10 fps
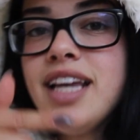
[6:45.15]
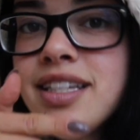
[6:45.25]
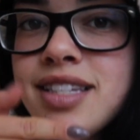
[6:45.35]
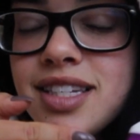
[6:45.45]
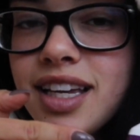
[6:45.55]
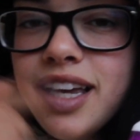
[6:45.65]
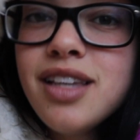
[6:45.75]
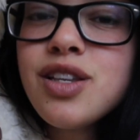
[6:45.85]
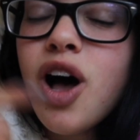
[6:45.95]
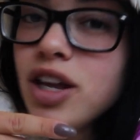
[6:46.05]
This
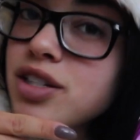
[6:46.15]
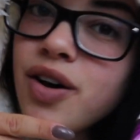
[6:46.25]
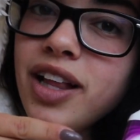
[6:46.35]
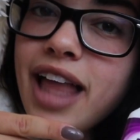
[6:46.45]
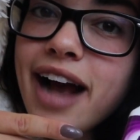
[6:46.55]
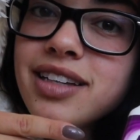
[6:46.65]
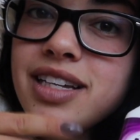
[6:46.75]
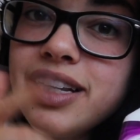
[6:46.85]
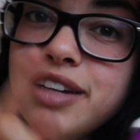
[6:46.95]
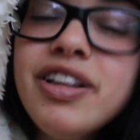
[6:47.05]
is also a
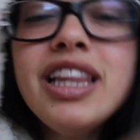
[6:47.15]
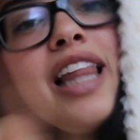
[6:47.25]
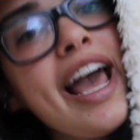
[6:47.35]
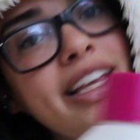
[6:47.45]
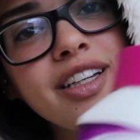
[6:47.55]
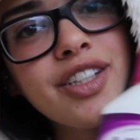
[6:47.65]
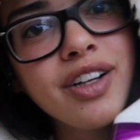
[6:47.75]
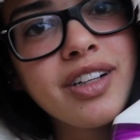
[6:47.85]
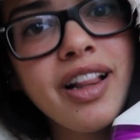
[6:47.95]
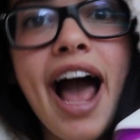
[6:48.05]
laxative like the
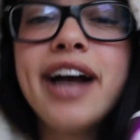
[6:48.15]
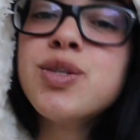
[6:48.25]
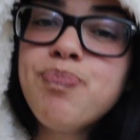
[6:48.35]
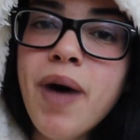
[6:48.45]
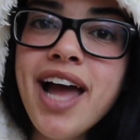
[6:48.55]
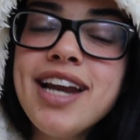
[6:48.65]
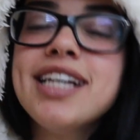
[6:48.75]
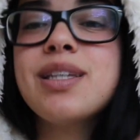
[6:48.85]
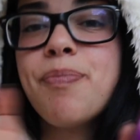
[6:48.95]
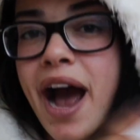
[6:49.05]
Dulcolax, but
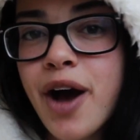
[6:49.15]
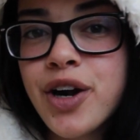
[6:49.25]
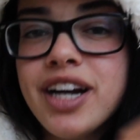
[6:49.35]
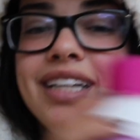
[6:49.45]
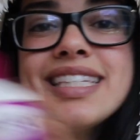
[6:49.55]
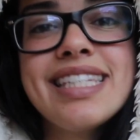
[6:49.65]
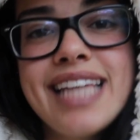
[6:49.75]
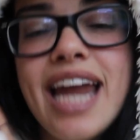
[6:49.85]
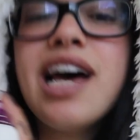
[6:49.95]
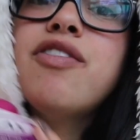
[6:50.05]
it's a powder
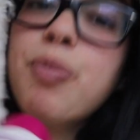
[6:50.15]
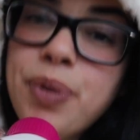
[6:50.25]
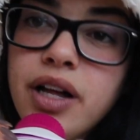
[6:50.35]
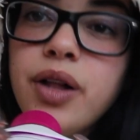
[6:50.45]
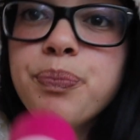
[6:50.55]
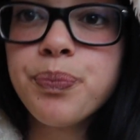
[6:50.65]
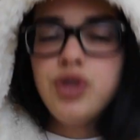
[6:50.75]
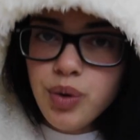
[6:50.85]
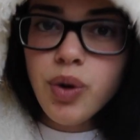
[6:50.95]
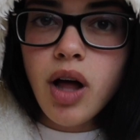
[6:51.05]
instead of a pill.
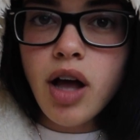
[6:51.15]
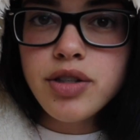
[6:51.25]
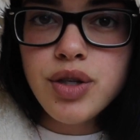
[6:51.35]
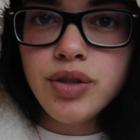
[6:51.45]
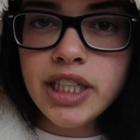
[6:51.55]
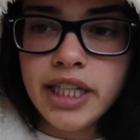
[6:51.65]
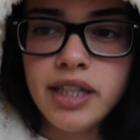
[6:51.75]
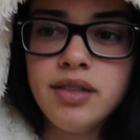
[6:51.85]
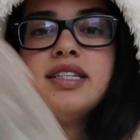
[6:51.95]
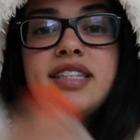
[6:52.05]
You will also
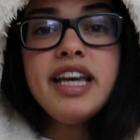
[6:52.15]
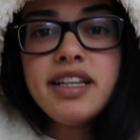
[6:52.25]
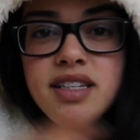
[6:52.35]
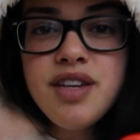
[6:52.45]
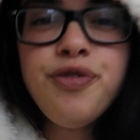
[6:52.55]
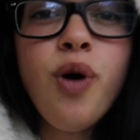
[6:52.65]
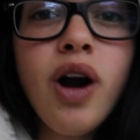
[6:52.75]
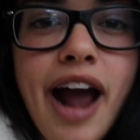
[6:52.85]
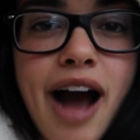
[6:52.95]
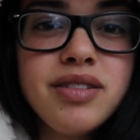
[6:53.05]
need
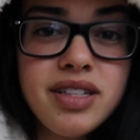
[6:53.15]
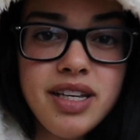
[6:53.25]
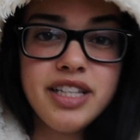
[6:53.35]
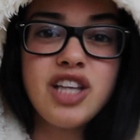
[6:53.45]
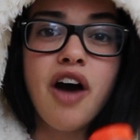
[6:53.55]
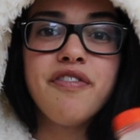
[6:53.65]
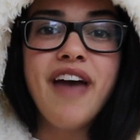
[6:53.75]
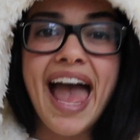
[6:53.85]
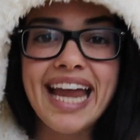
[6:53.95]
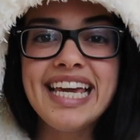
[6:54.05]
64 ounces of
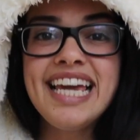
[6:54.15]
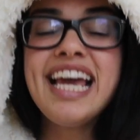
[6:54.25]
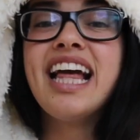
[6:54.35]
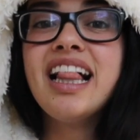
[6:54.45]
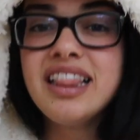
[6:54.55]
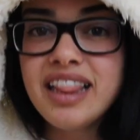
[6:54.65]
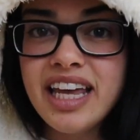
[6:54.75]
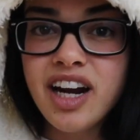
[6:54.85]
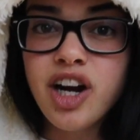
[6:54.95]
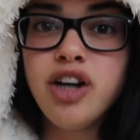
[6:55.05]
any
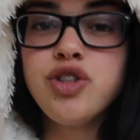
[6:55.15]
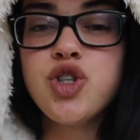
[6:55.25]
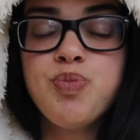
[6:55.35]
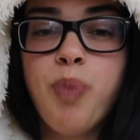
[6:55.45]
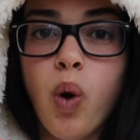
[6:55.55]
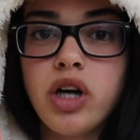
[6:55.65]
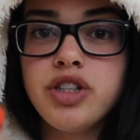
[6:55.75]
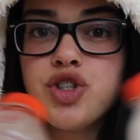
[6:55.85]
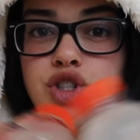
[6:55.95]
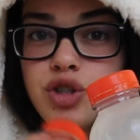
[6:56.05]
clear
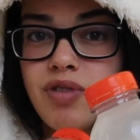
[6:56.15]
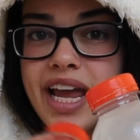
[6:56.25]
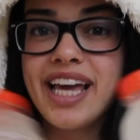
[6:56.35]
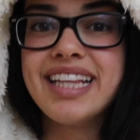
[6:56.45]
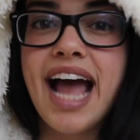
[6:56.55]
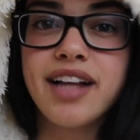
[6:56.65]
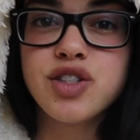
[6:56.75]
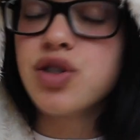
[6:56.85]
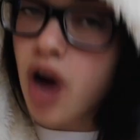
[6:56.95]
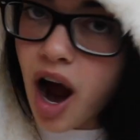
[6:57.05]
sports drink
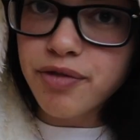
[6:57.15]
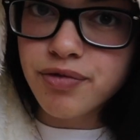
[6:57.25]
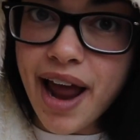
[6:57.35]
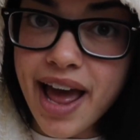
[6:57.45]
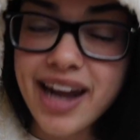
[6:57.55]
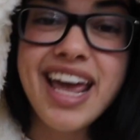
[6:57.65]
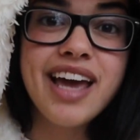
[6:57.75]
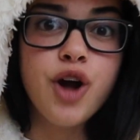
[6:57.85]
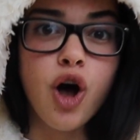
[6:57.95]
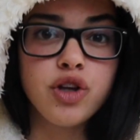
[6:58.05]
that's not red
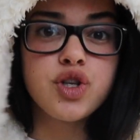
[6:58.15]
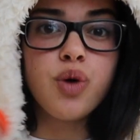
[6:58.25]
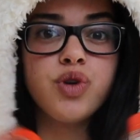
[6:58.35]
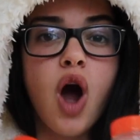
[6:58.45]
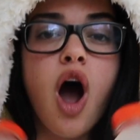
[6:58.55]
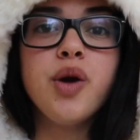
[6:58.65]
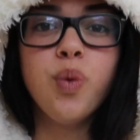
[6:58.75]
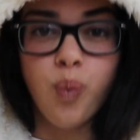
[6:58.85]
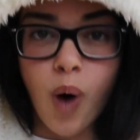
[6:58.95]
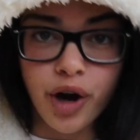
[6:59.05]
and also not
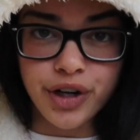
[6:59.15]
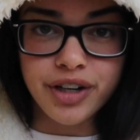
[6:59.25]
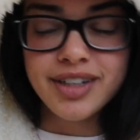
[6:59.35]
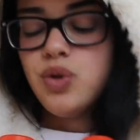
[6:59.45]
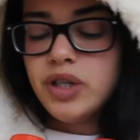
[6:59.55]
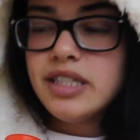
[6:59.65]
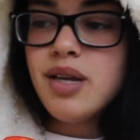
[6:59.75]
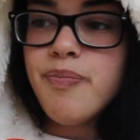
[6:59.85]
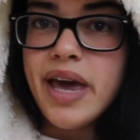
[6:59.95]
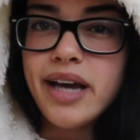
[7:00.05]
water. You need
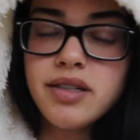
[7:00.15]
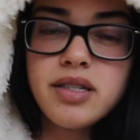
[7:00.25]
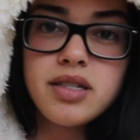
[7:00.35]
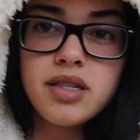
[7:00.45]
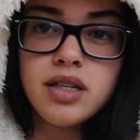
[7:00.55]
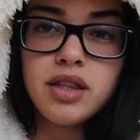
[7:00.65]
to mix